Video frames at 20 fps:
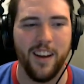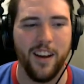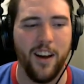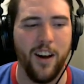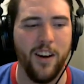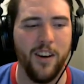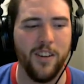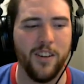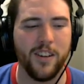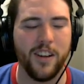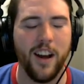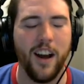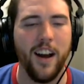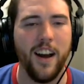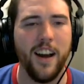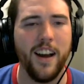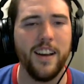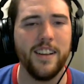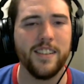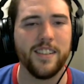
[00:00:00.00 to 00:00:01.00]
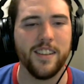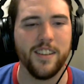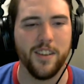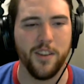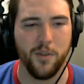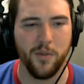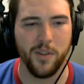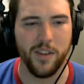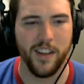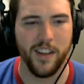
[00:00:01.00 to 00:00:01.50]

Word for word: All kinds of new